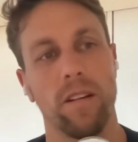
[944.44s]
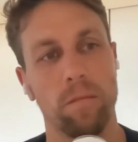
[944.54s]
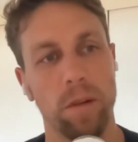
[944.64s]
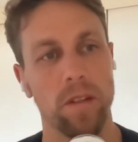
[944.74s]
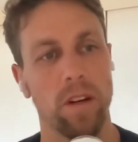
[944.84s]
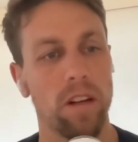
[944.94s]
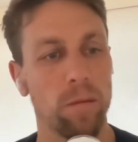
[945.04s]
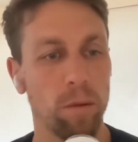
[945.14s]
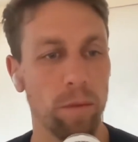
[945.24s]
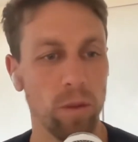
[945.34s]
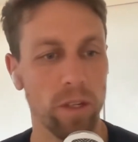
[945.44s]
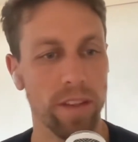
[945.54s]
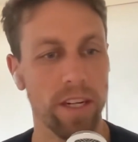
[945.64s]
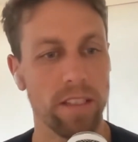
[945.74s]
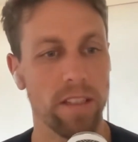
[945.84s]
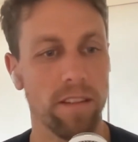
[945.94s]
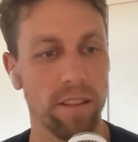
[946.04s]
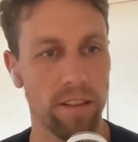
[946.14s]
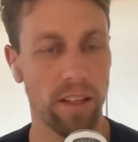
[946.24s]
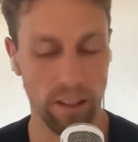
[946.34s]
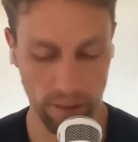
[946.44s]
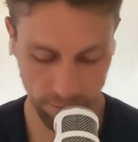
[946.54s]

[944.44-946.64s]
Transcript: But not a lot of people look at that stuff, I think.